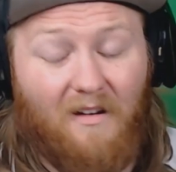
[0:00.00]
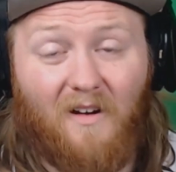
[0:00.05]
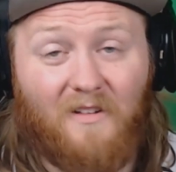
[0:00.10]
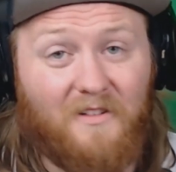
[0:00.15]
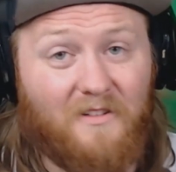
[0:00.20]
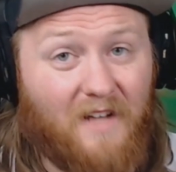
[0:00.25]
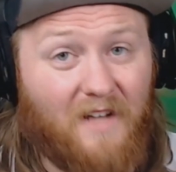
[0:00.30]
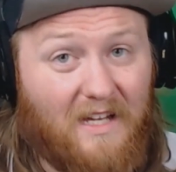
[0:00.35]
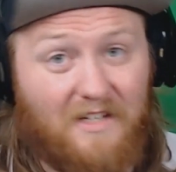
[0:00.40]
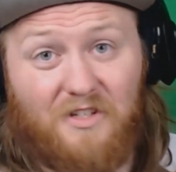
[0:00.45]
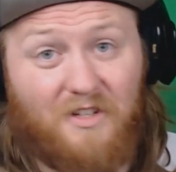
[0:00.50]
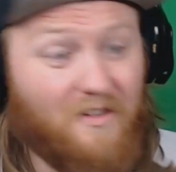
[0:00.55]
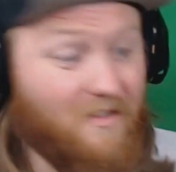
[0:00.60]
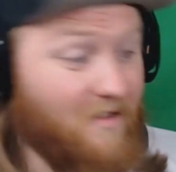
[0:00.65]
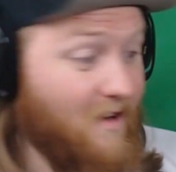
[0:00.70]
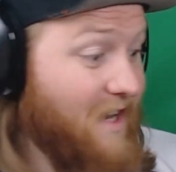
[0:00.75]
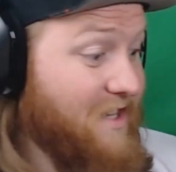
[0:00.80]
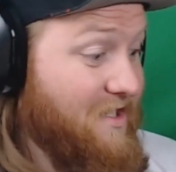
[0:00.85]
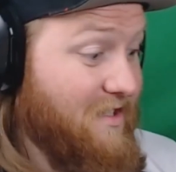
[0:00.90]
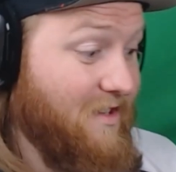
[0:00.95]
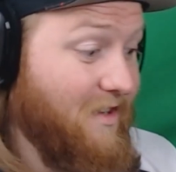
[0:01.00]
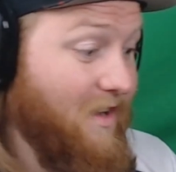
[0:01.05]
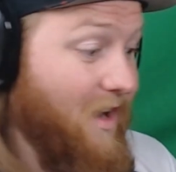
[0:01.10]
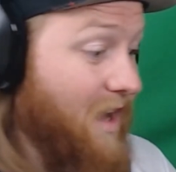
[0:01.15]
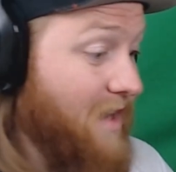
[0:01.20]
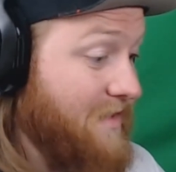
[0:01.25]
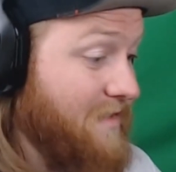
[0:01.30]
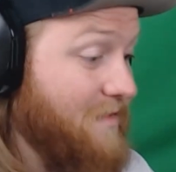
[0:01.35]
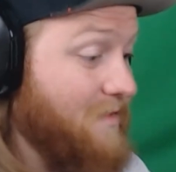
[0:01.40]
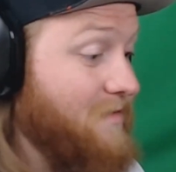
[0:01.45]
on your next generation of
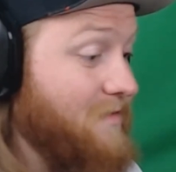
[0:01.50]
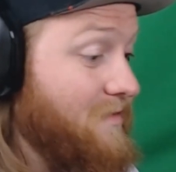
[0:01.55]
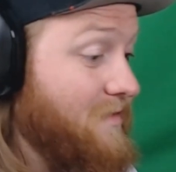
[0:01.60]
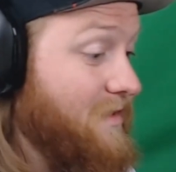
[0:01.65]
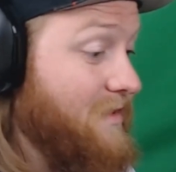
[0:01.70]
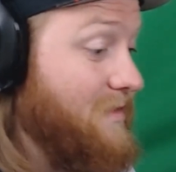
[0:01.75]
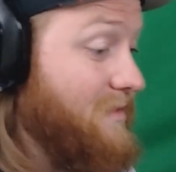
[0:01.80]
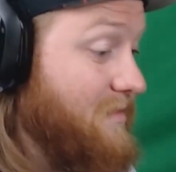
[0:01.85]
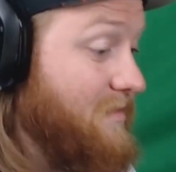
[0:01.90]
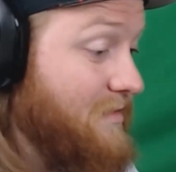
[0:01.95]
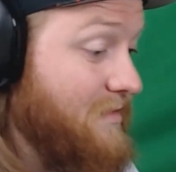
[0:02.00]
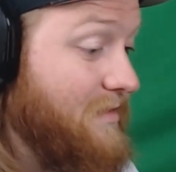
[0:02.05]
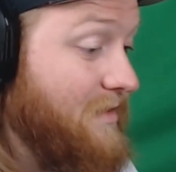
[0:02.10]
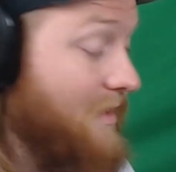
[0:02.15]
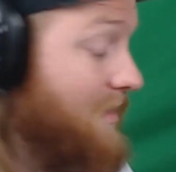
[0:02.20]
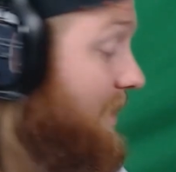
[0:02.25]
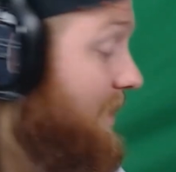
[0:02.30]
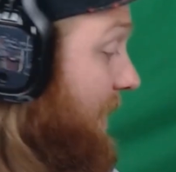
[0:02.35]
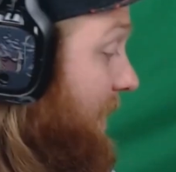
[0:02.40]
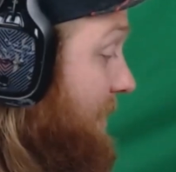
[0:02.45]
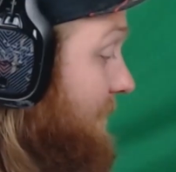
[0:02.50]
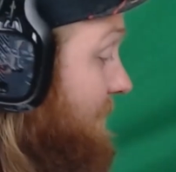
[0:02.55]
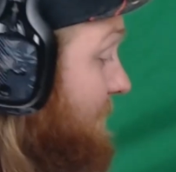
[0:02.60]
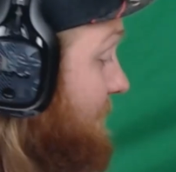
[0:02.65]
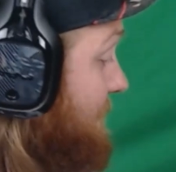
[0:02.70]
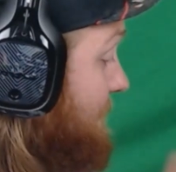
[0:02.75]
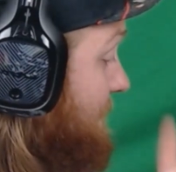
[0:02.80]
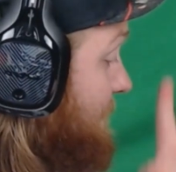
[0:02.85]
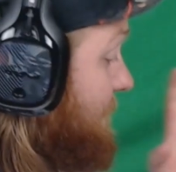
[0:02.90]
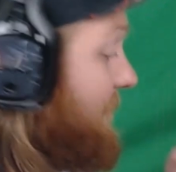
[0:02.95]
consoles. Like,
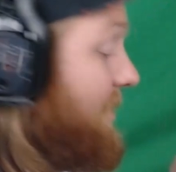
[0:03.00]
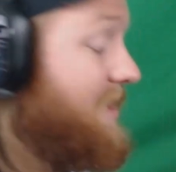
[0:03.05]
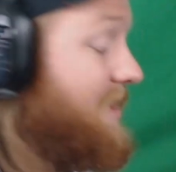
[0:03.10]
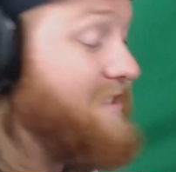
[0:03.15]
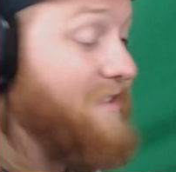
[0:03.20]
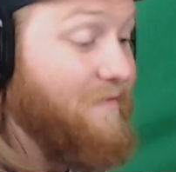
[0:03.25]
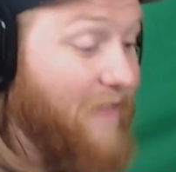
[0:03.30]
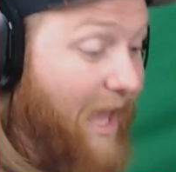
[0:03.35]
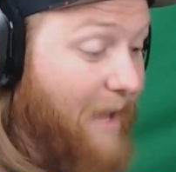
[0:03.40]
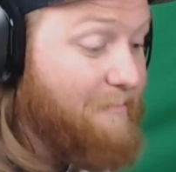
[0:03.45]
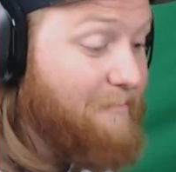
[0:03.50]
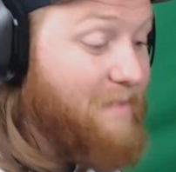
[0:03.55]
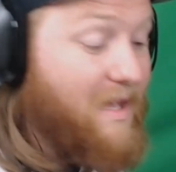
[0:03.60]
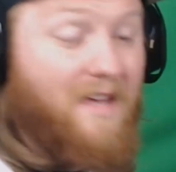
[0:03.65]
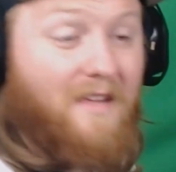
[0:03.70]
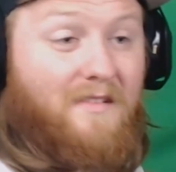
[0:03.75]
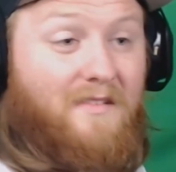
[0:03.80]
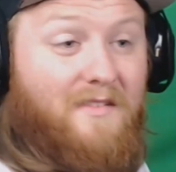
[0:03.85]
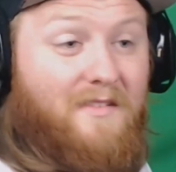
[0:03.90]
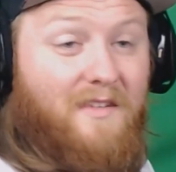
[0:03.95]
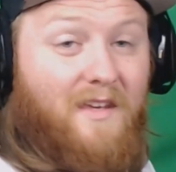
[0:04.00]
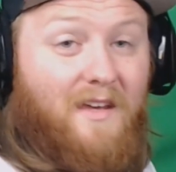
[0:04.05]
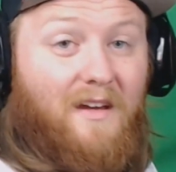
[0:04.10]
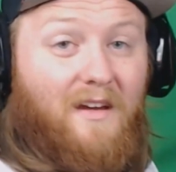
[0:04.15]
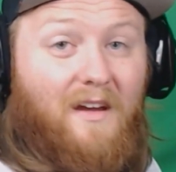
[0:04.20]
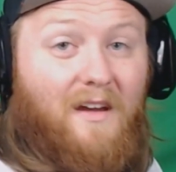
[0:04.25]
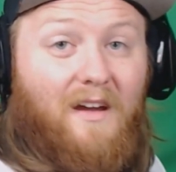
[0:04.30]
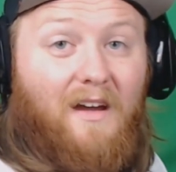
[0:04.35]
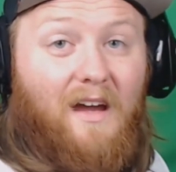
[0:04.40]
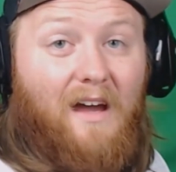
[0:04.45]
because if that bends,
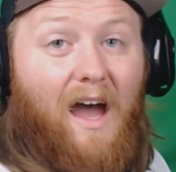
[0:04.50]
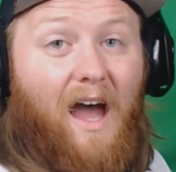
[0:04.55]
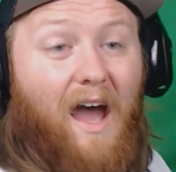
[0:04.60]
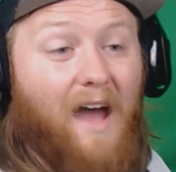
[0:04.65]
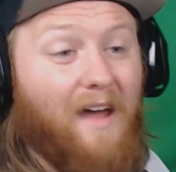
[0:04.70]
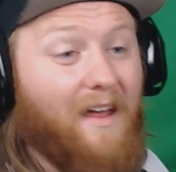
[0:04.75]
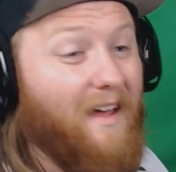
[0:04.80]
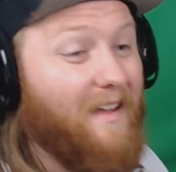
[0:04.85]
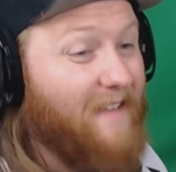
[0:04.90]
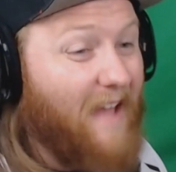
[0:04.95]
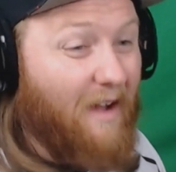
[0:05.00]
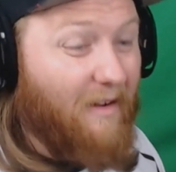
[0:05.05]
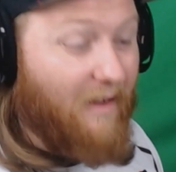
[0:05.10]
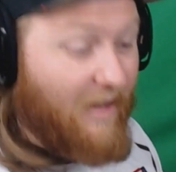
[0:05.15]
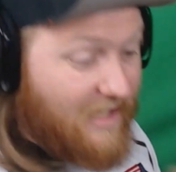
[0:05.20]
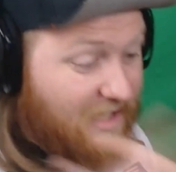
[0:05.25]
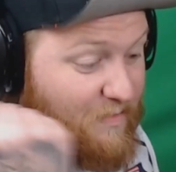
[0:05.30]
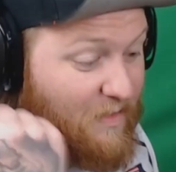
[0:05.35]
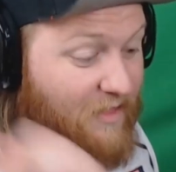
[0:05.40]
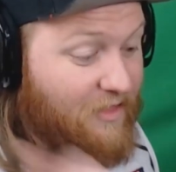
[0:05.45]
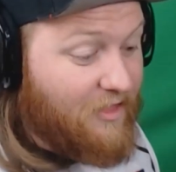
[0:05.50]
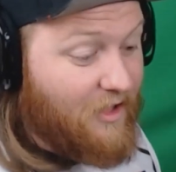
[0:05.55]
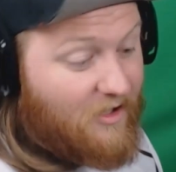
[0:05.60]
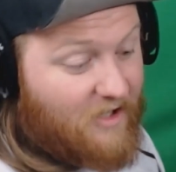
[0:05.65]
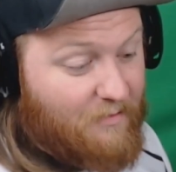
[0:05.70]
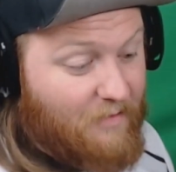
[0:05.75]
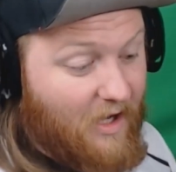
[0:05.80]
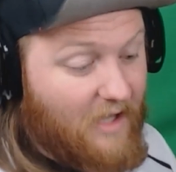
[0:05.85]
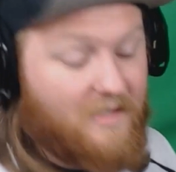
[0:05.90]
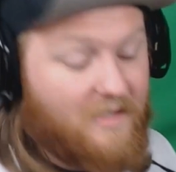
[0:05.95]
now I gotta spend
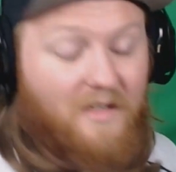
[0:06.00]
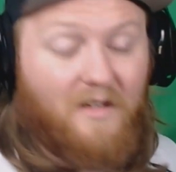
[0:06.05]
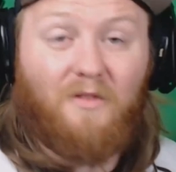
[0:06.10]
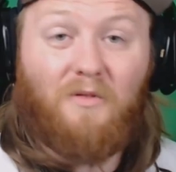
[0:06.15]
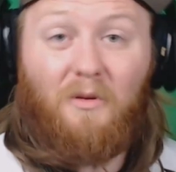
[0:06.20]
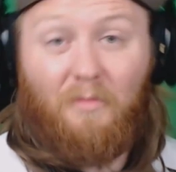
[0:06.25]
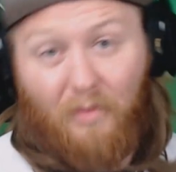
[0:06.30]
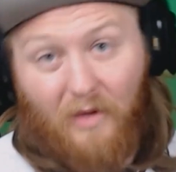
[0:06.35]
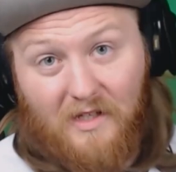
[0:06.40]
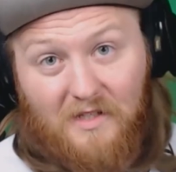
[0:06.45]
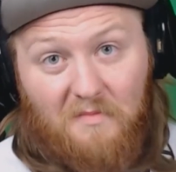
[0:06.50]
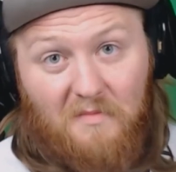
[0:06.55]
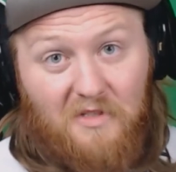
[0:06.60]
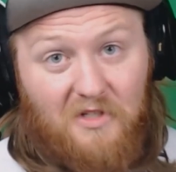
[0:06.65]
$30 on a replacement